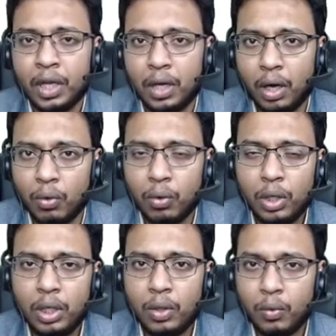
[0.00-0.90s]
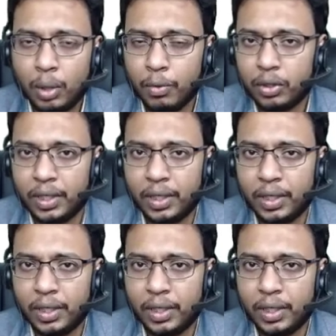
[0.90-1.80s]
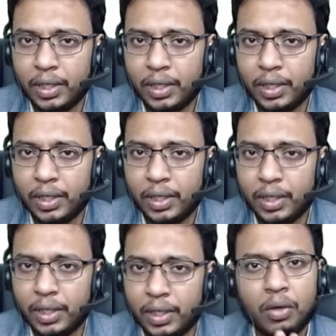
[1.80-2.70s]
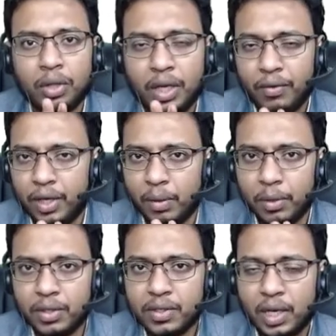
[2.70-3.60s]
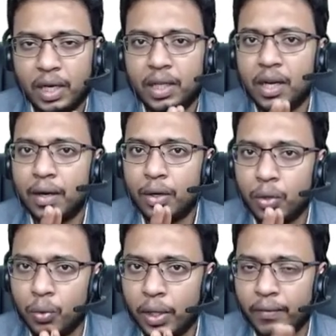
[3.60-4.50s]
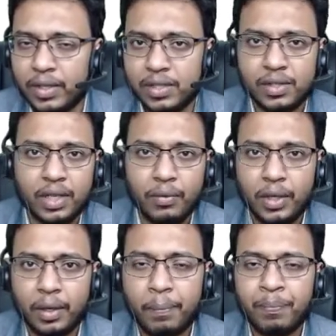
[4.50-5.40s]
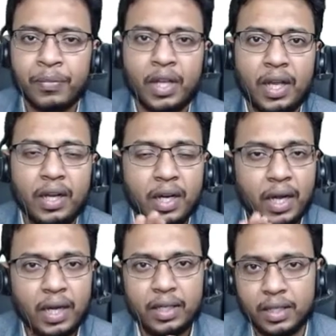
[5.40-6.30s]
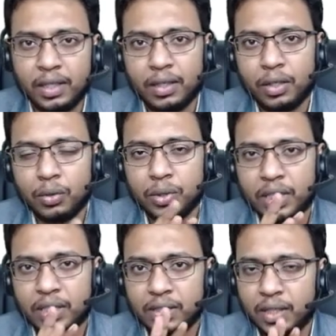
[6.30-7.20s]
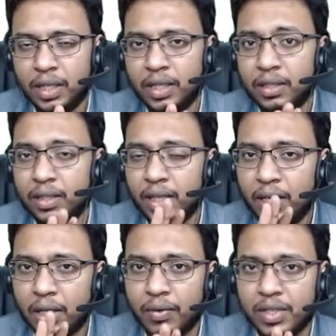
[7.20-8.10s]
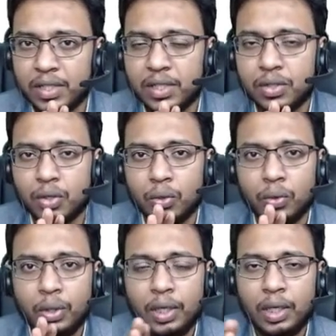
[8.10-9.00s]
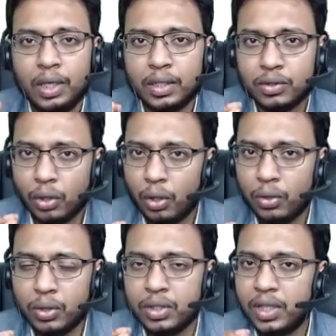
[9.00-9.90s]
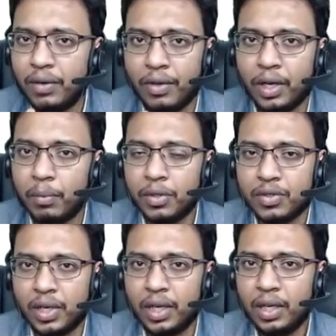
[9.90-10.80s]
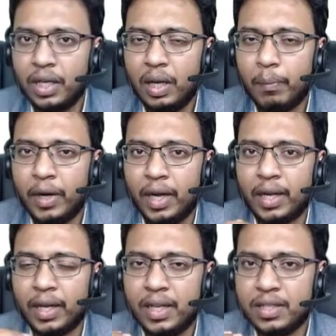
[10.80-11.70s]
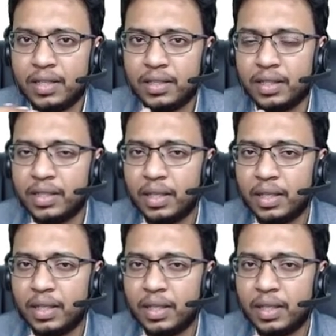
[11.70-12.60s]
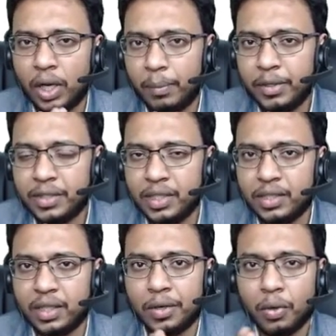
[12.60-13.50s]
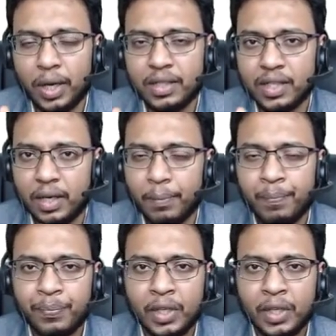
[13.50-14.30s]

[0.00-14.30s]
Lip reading: Now one more thing, suppose if you have three variables and there are two equations given, in reality you just need three equations to solve those three variables, right? But in some cases what happens is, in your exam